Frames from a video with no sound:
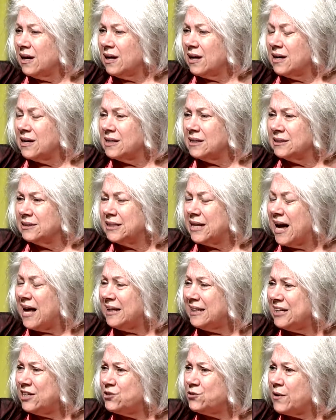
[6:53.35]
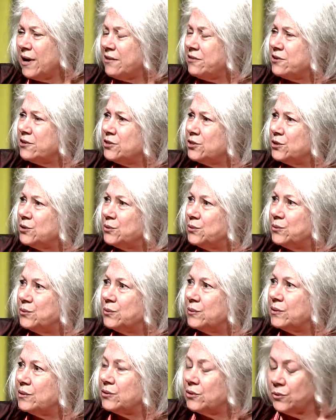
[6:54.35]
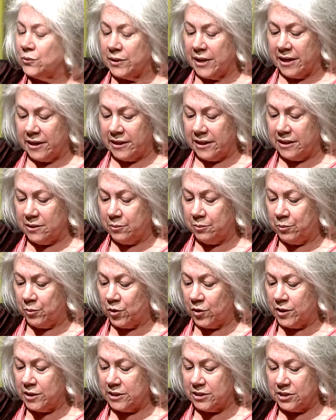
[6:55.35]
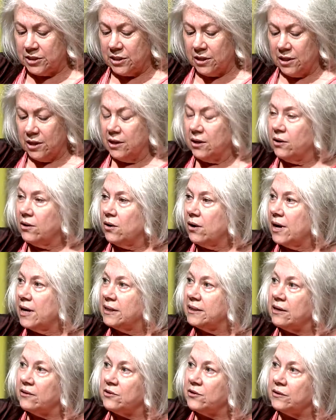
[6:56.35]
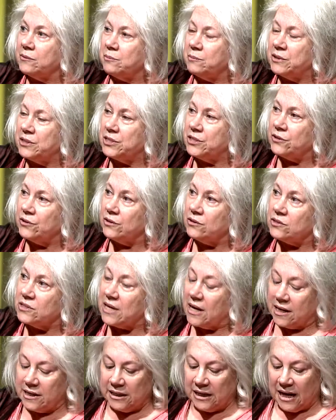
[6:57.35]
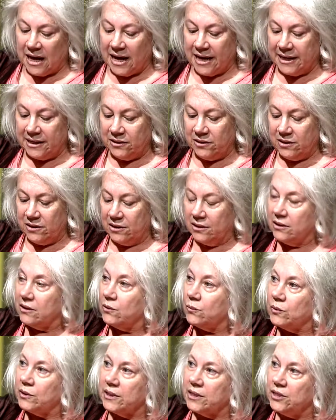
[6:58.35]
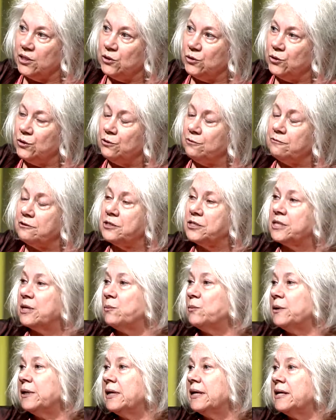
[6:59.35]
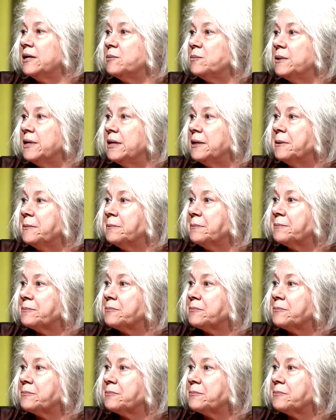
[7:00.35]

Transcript: uh, knowledge rather, to, to get books and other materials online? What can you do for someone like me?